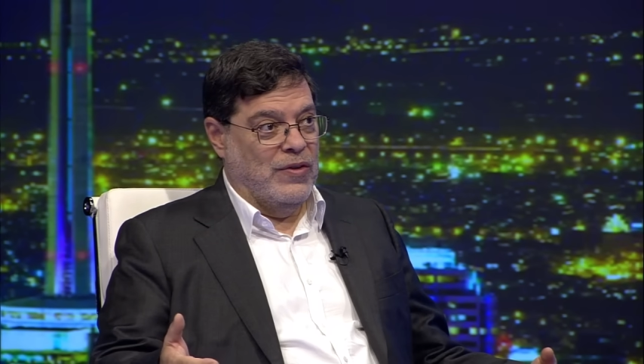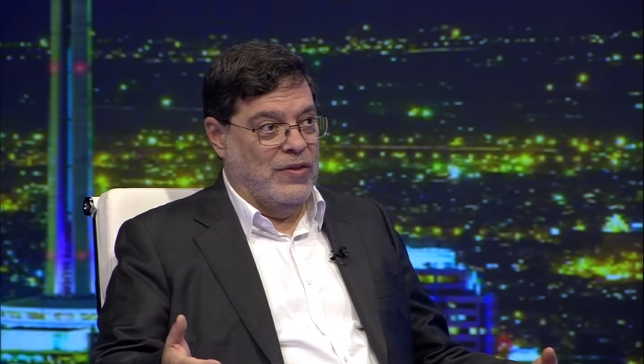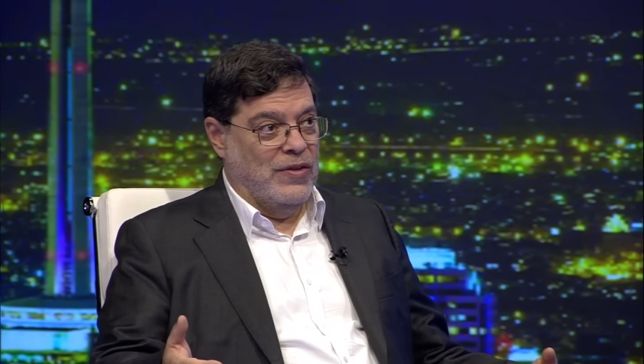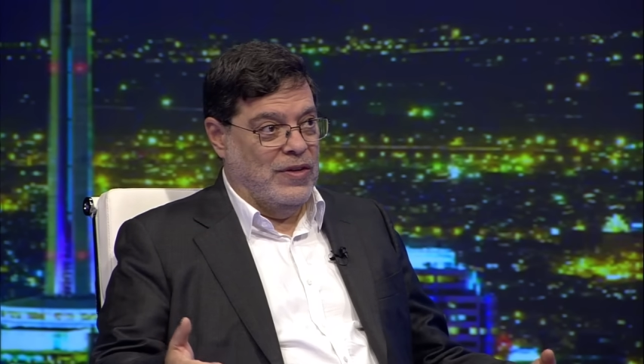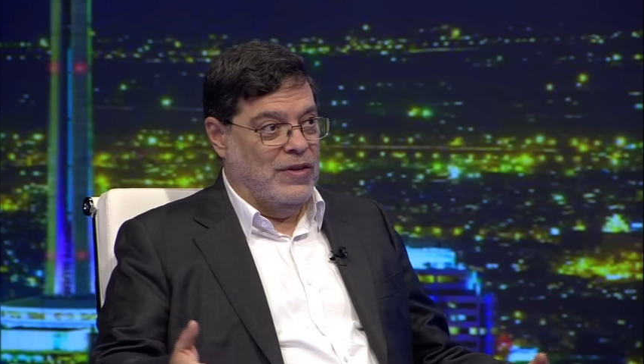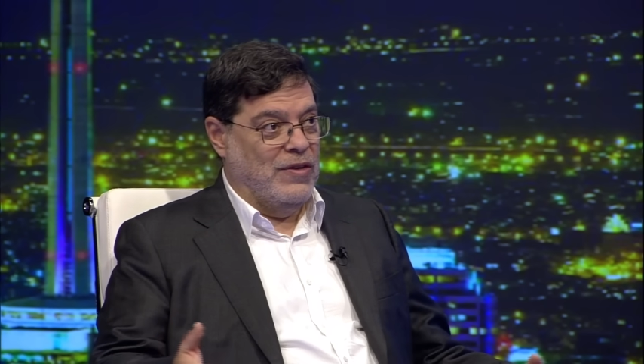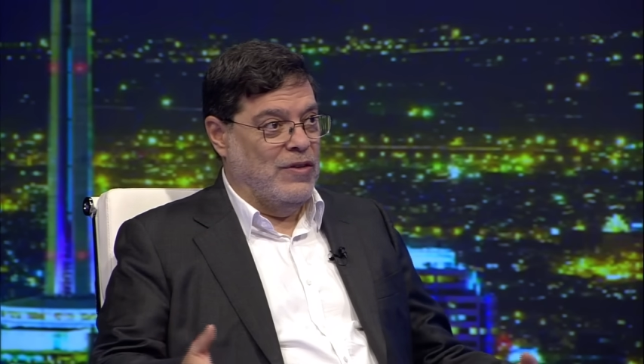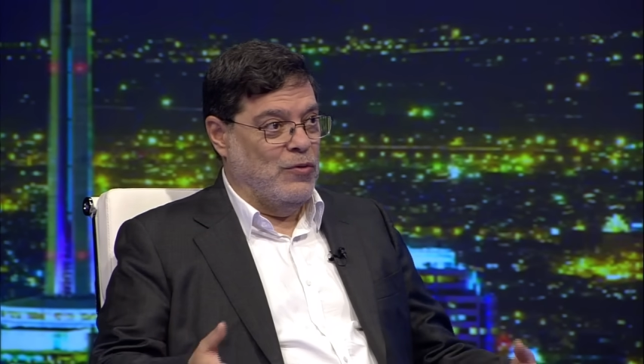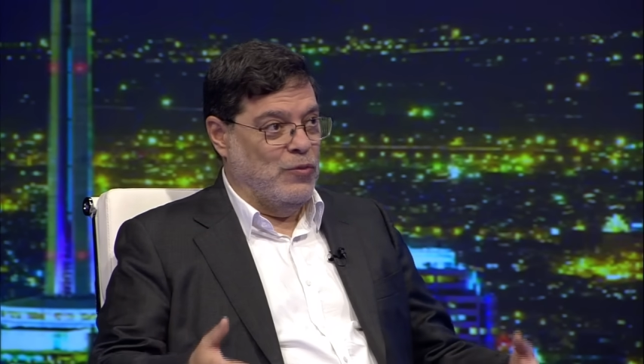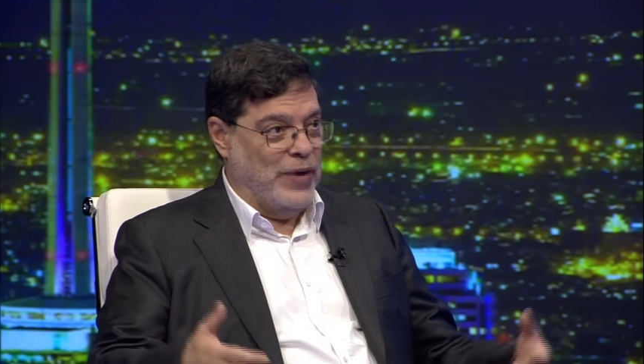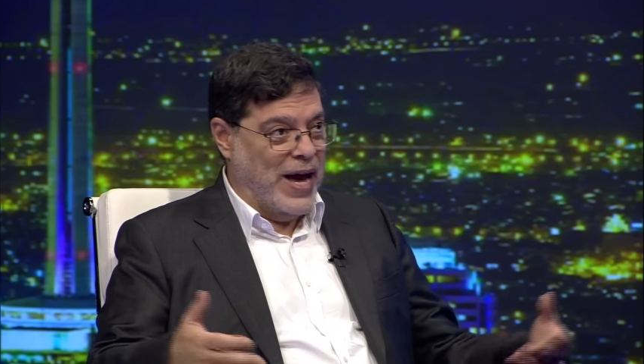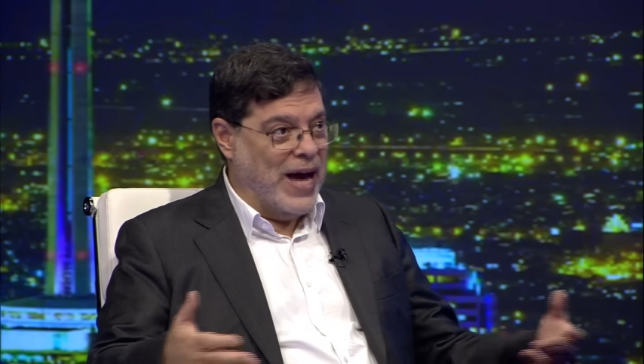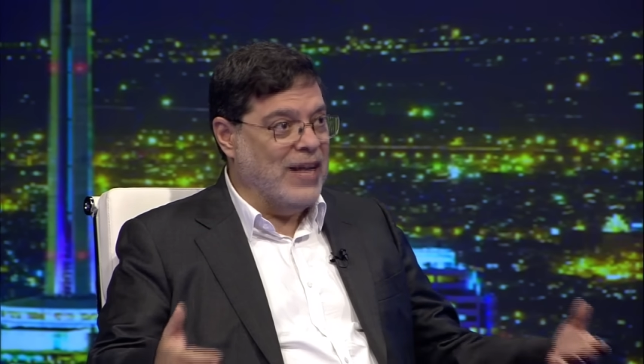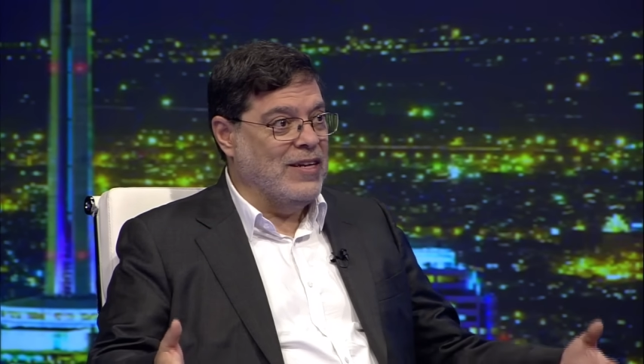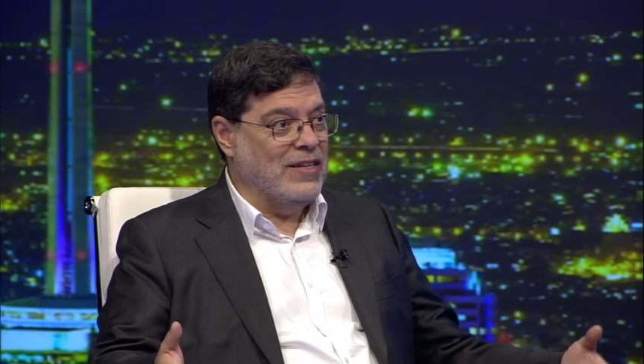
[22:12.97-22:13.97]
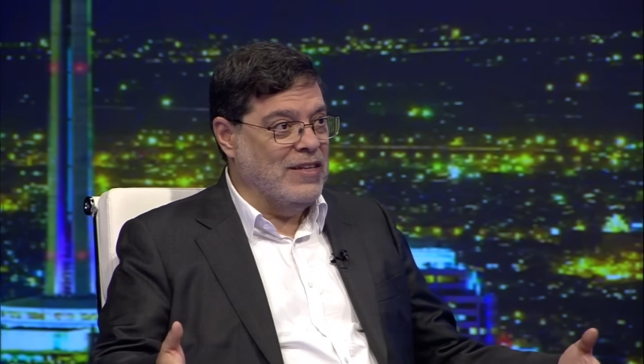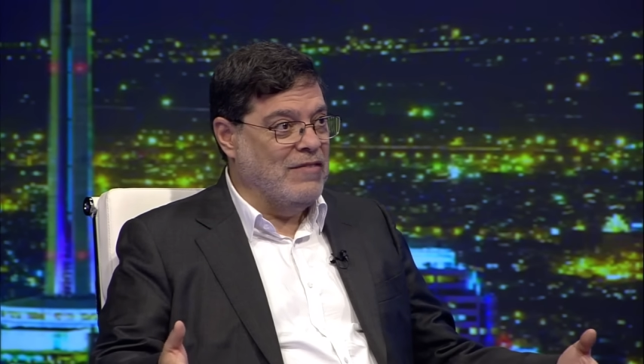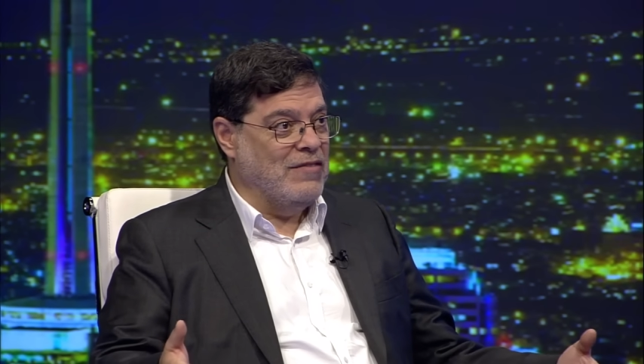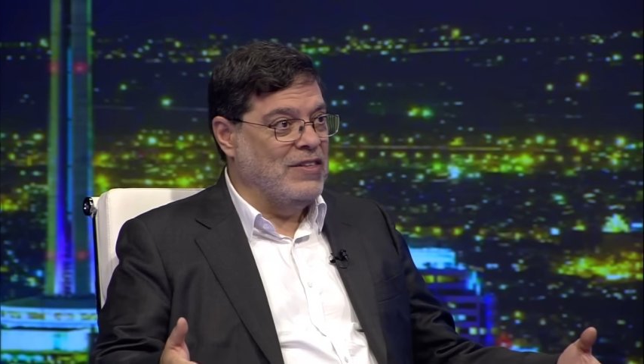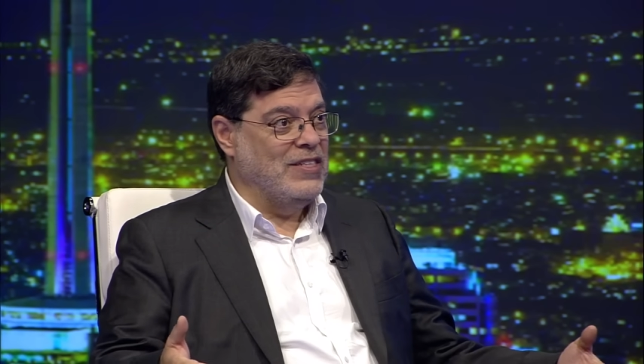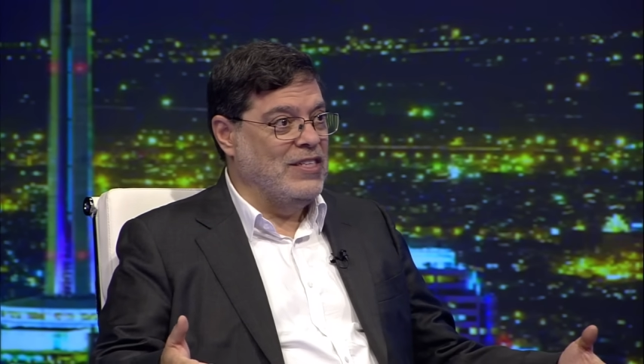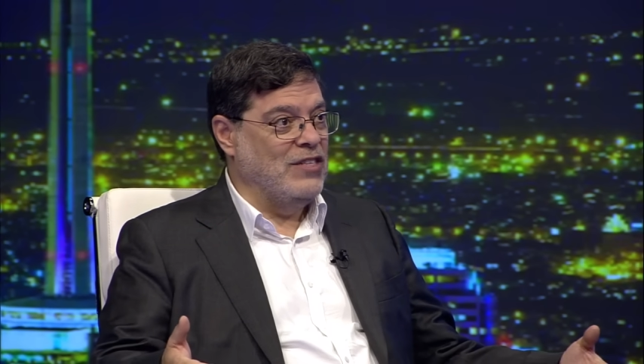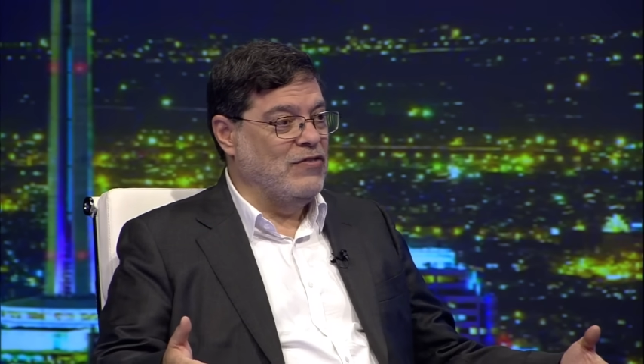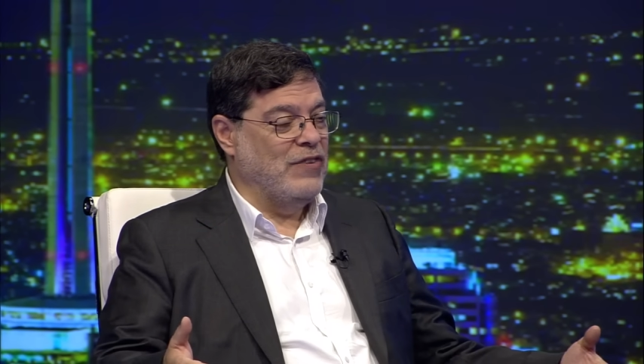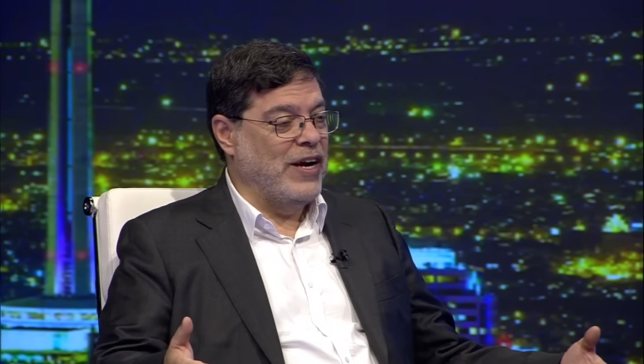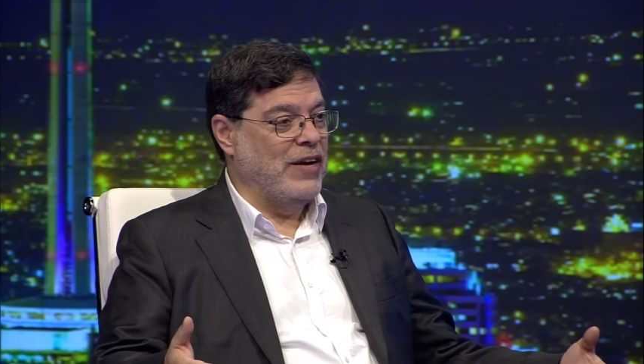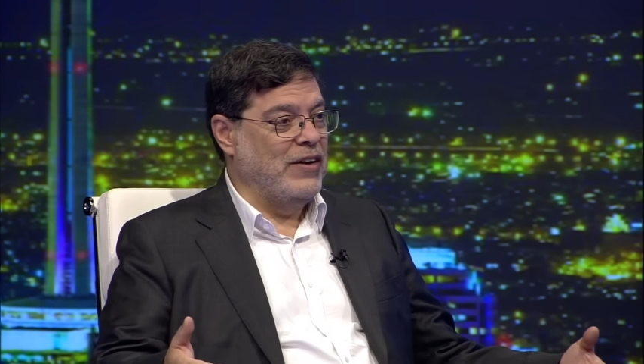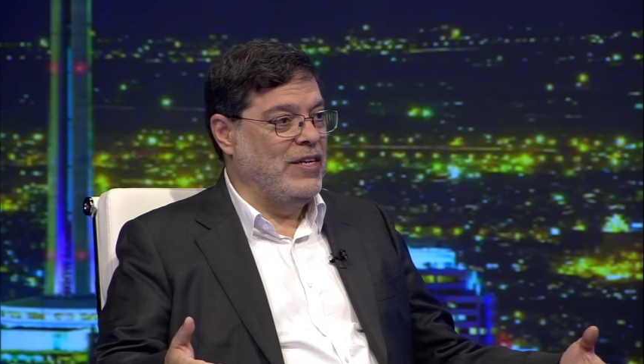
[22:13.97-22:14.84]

the reality of the ceasefire.